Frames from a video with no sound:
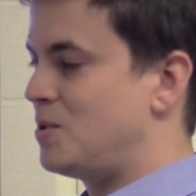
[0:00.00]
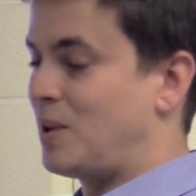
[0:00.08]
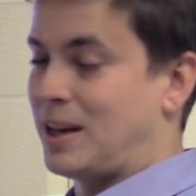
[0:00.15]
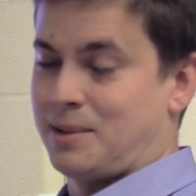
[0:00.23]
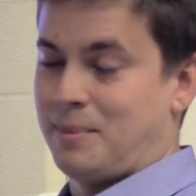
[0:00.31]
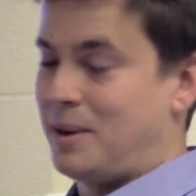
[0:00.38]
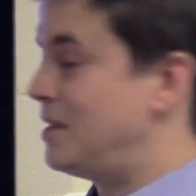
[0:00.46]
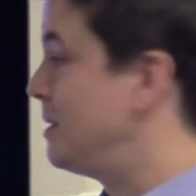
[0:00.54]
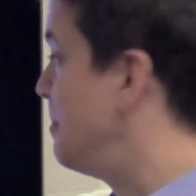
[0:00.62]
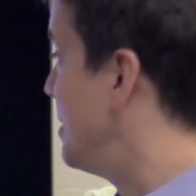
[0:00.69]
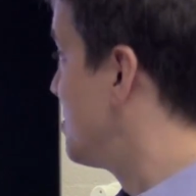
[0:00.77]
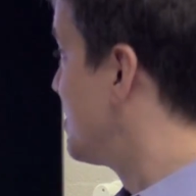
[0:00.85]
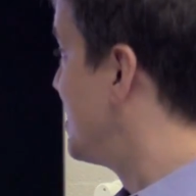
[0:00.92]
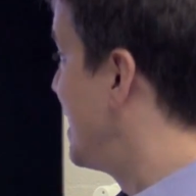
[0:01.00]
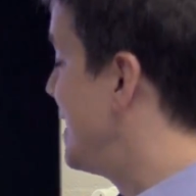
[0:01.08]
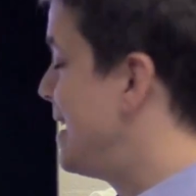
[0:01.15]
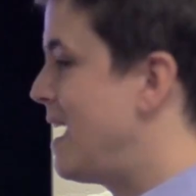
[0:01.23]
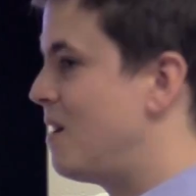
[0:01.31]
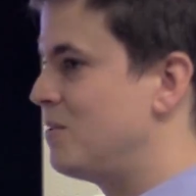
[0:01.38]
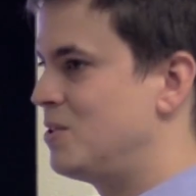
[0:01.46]
So actually, I may as well say it
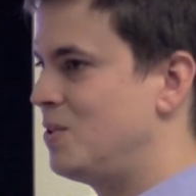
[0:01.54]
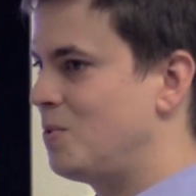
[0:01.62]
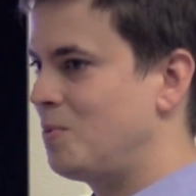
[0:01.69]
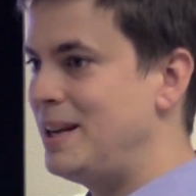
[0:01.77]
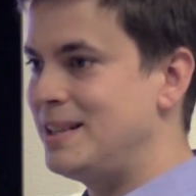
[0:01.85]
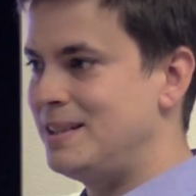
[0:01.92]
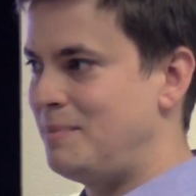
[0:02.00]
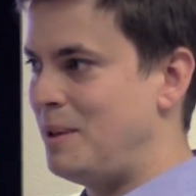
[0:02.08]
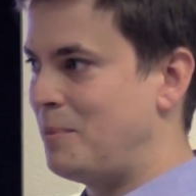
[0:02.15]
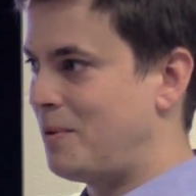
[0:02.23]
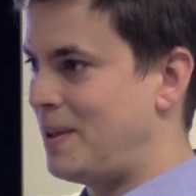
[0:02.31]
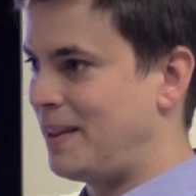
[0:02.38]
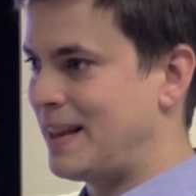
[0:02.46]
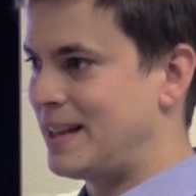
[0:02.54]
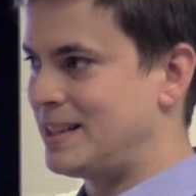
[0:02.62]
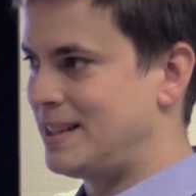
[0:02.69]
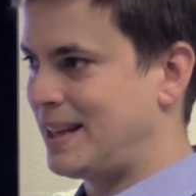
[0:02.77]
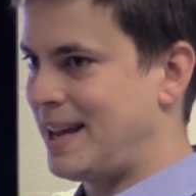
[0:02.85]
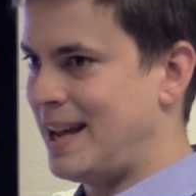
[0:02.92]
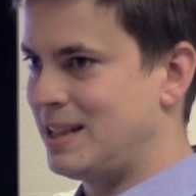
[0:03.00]
now. So the reason people think that's
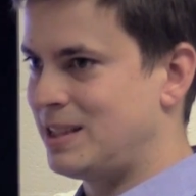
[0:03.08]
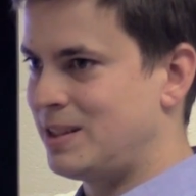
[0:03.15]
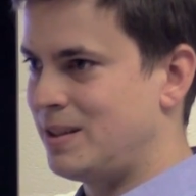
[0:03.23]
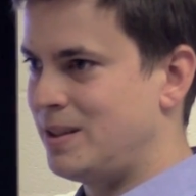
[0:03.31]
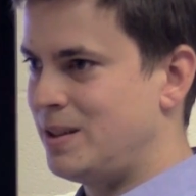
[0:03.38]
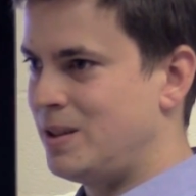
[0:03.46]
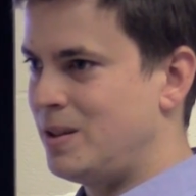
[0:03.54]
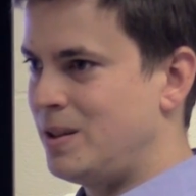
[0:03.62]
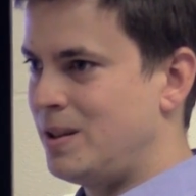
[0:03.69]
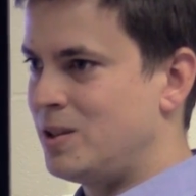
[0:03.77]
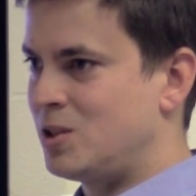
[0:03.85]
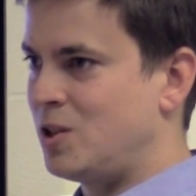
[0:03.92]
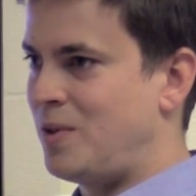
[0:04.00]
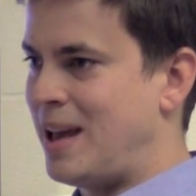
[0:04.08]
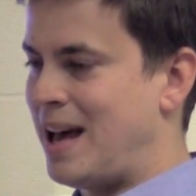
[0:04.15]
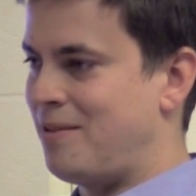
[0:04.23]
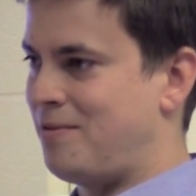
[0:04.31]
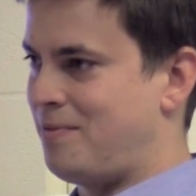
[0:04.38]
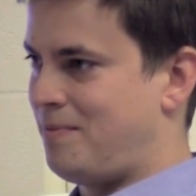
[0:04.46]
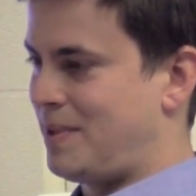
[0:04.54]
the case, so if you
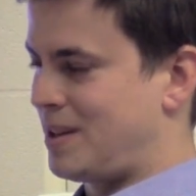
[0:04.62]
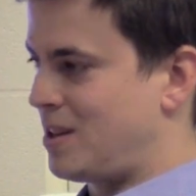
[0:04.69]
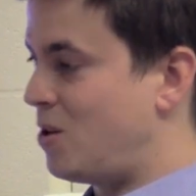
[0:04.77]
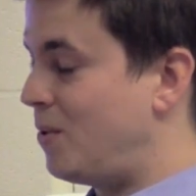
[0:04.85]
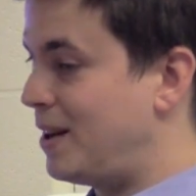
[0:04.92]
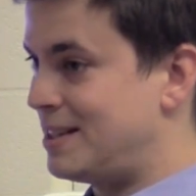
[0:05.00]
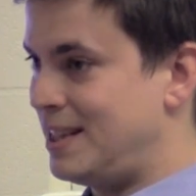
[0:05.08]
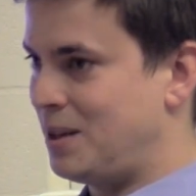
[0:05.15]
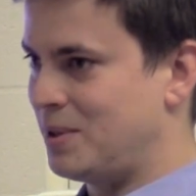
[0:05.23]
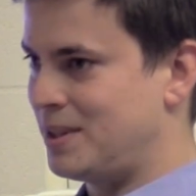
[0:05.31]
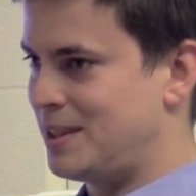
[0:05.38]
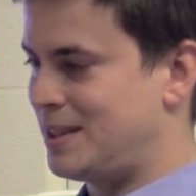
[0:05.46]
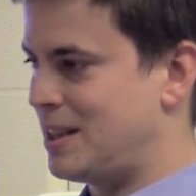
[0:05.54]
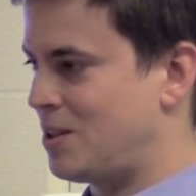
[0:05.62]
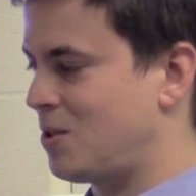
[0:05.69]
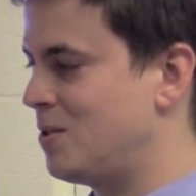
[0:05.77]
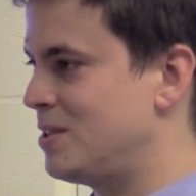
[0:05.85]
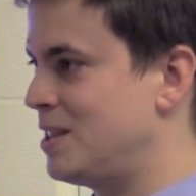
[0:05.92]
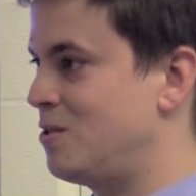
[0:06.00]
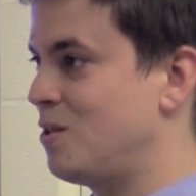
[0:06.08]
have like a coding sequence that
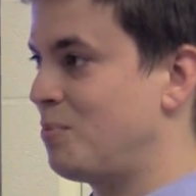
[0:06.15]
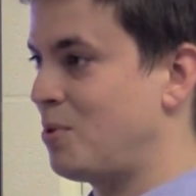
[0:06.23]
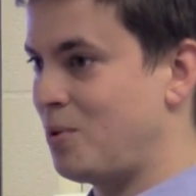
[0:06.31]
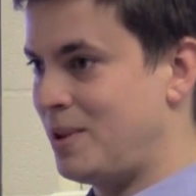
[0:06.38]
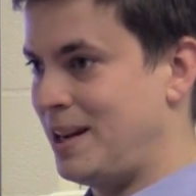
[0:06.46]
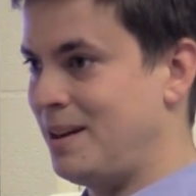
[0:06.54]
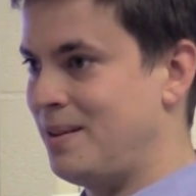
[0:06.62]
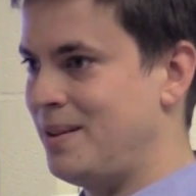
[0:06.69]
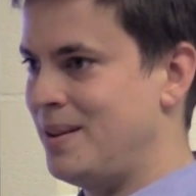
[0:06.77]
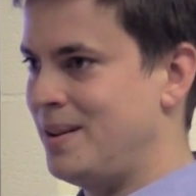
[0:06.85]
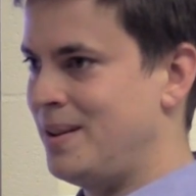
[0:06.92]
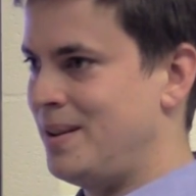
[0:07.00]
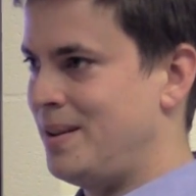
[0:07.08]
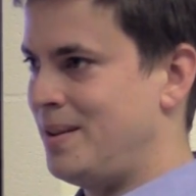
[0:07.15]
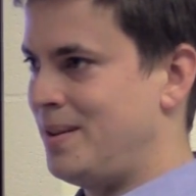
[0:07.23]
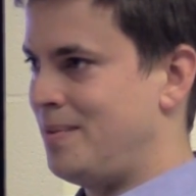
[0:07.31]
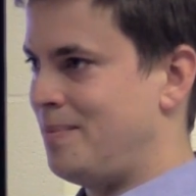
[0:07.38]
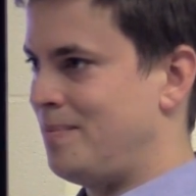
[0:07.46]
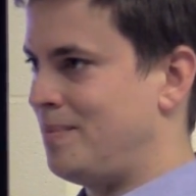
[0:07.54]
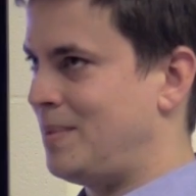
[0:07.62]
turns into a protein,
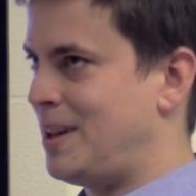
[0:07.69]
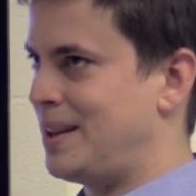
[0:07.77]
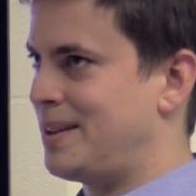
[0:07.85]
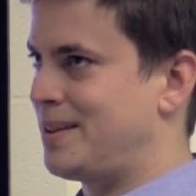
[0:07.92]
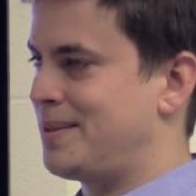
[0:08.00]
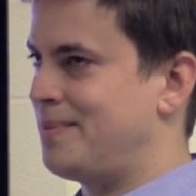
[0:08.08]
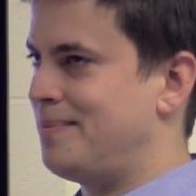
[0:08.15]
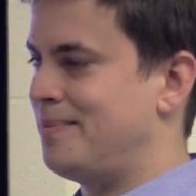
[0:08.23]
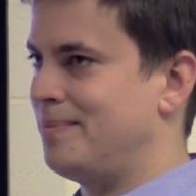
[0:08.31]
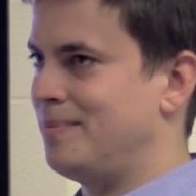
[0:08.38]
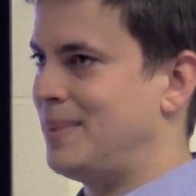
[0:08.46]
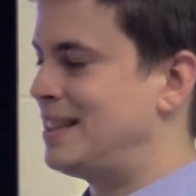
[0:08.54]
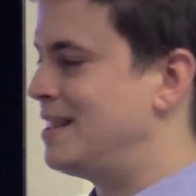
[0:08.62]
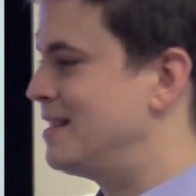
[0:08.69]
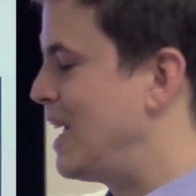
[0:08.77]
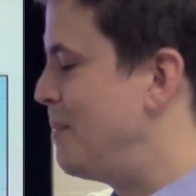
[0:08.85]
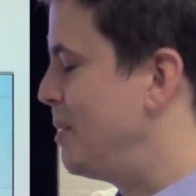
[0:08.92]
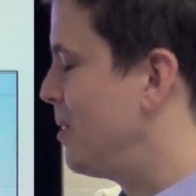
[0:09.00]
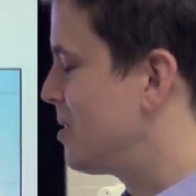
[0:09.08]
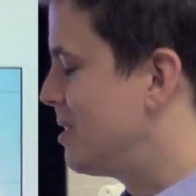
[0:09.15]
like
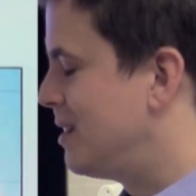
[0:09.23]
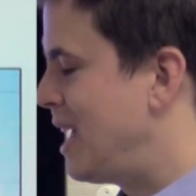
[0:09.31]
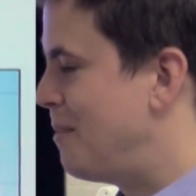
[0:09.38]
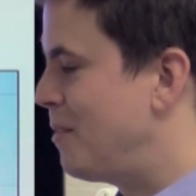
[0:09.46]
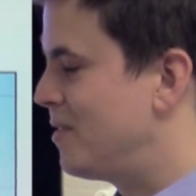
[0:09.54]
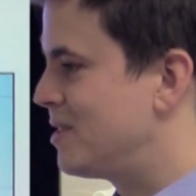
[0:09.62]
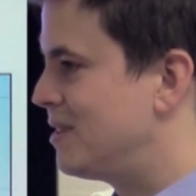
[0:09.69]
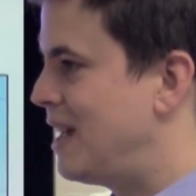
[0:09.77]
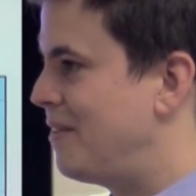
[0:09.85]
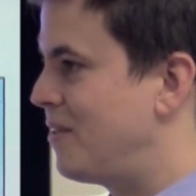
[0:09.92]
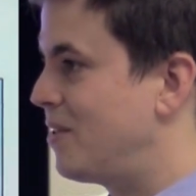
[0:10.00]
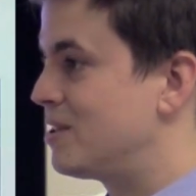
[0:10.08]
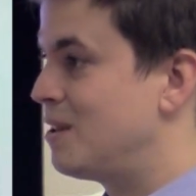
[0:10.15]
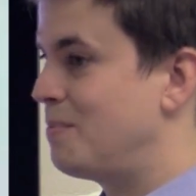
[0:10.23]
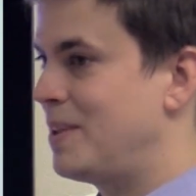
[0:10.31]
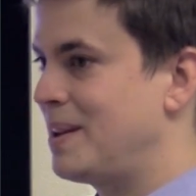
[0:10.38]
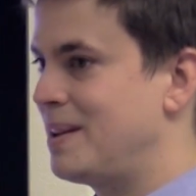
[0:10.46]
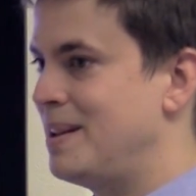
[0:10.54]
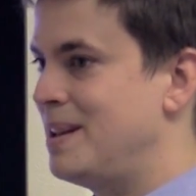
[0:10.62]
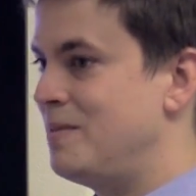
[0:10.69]
lysozyme in your saliva or
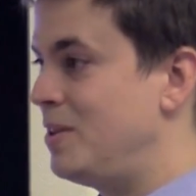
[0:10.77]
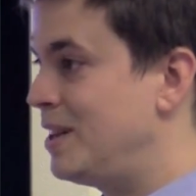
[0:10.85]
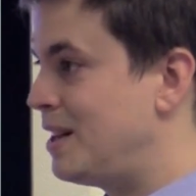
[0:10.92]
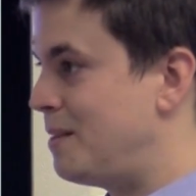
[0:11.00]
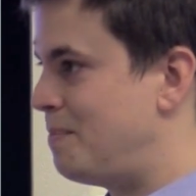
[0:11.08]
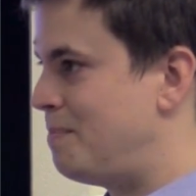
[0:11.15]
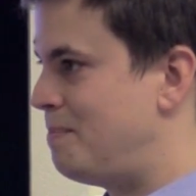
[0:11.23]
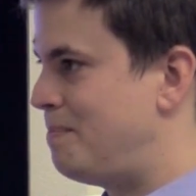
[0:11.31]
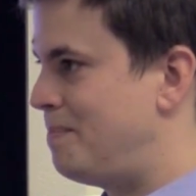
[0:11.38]
something, if you get a,